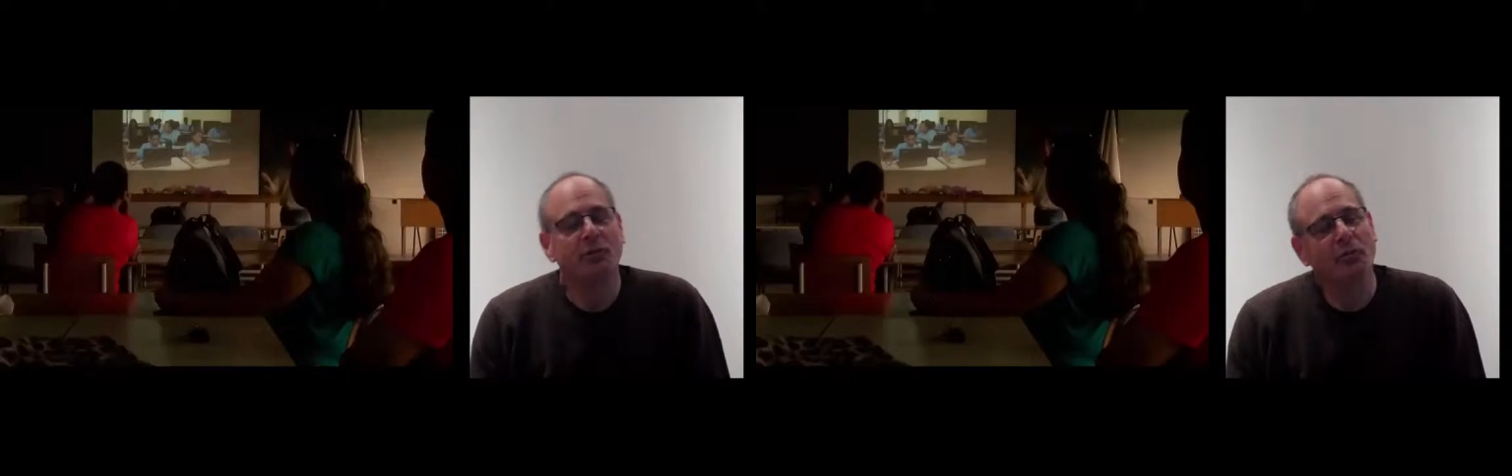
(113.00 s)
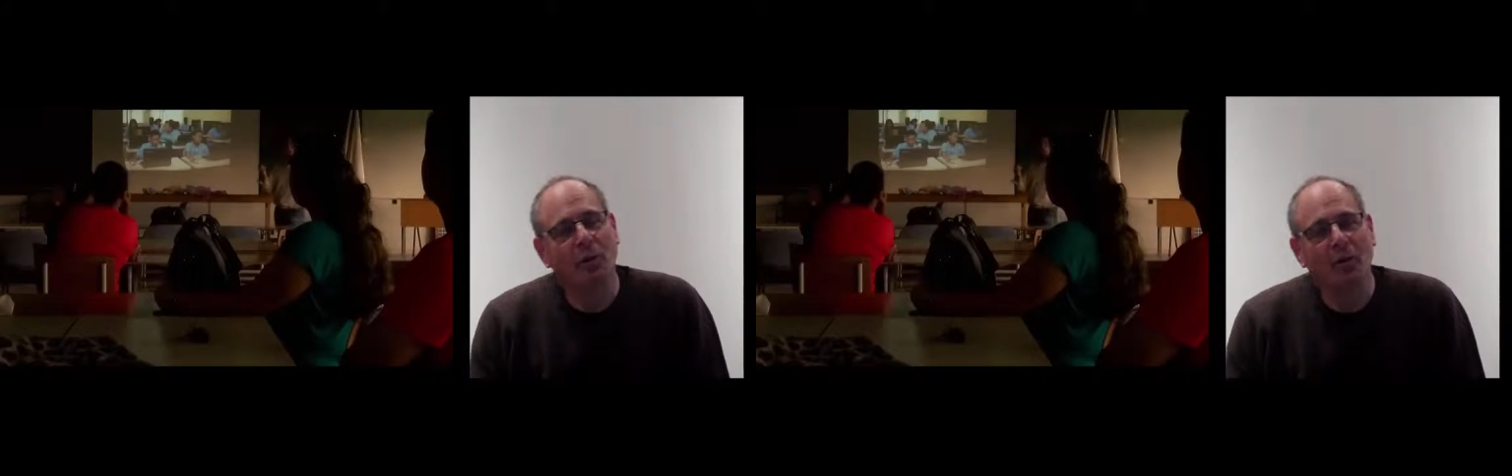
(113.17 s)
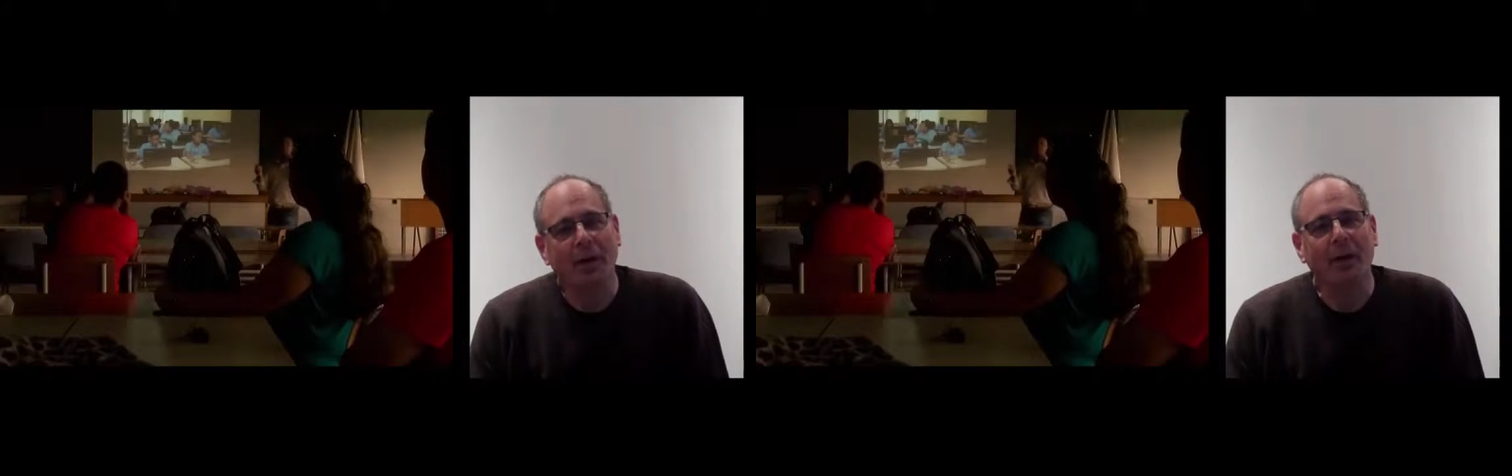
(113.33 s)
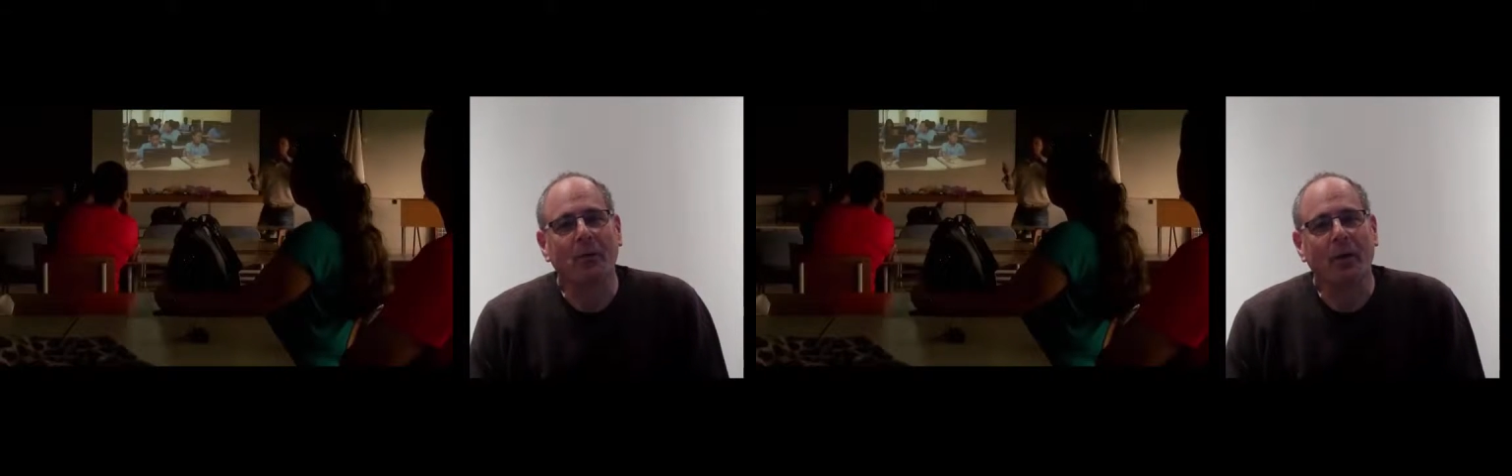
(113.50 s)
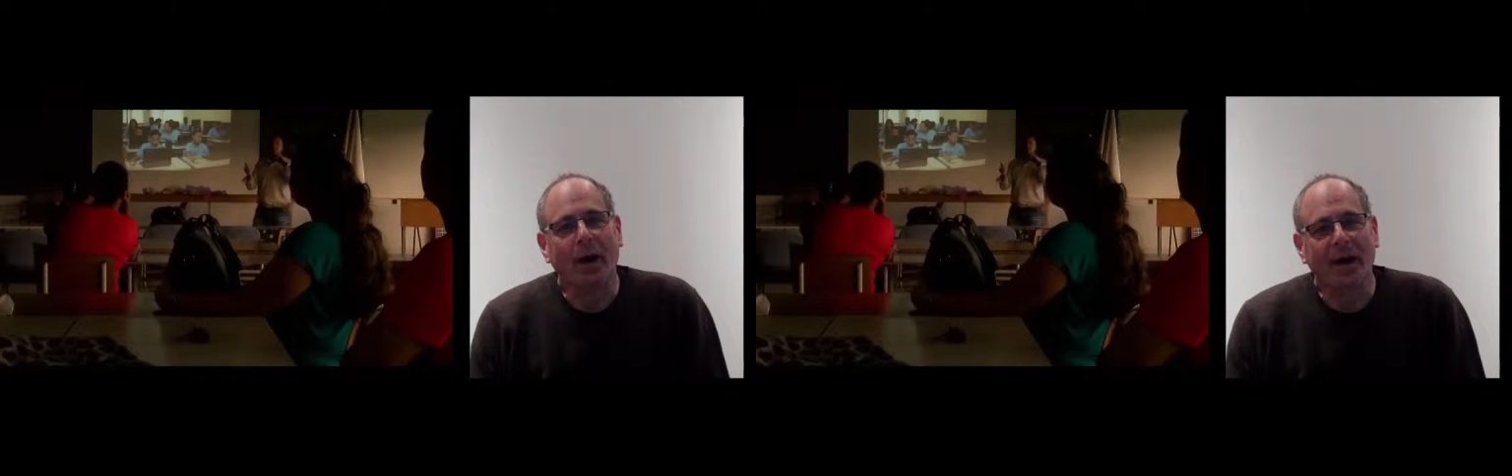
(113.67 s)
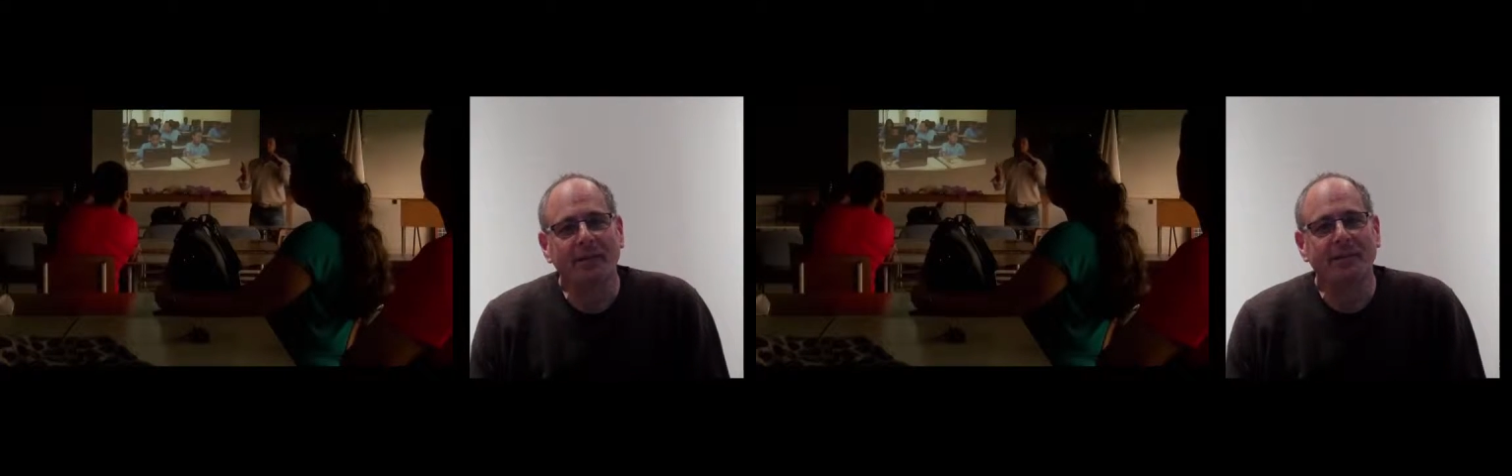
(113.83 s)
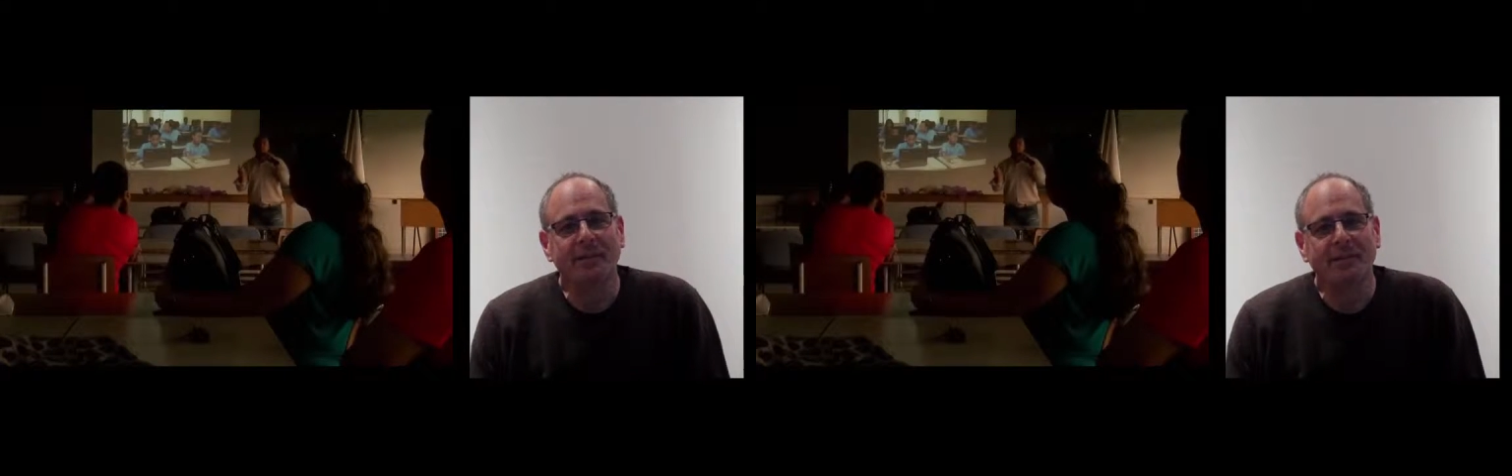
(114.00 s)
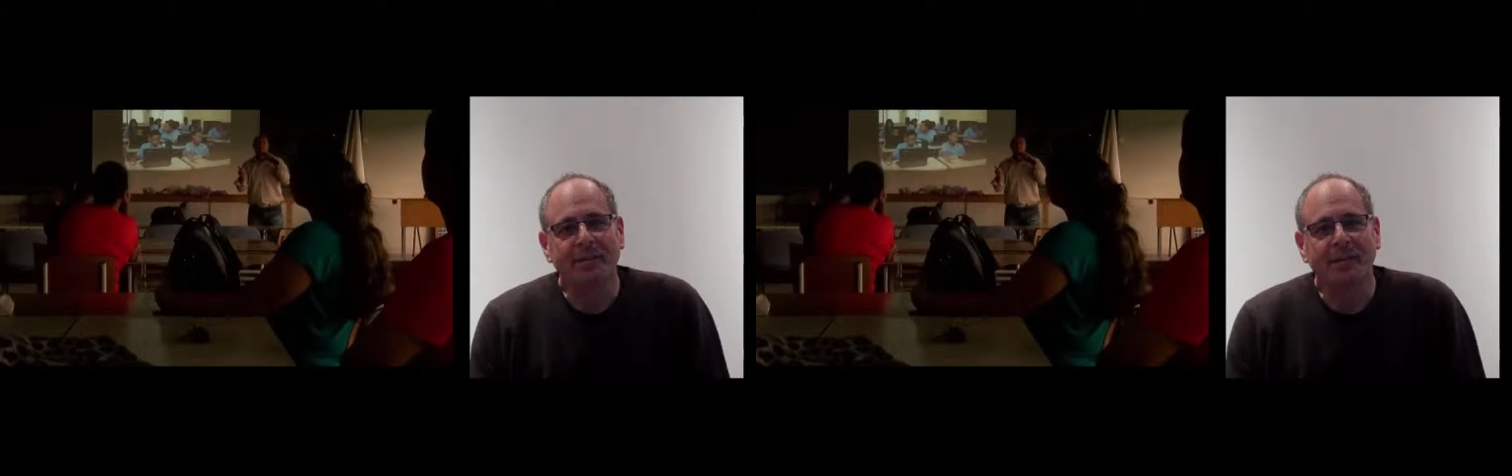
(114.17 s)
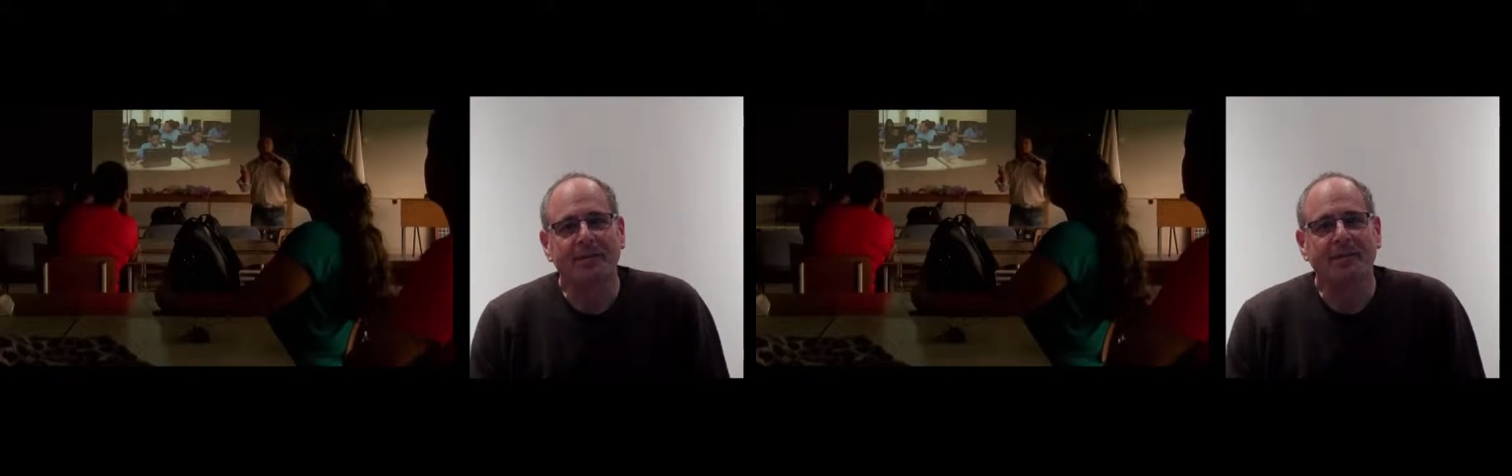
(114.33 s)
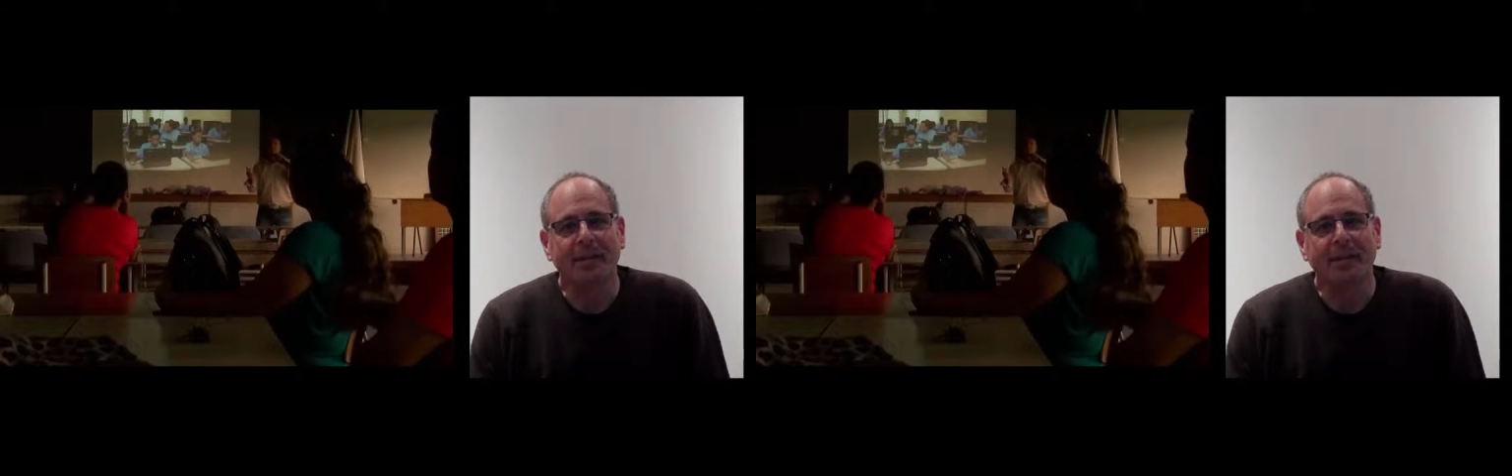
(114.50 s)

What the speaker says: saw how ICTs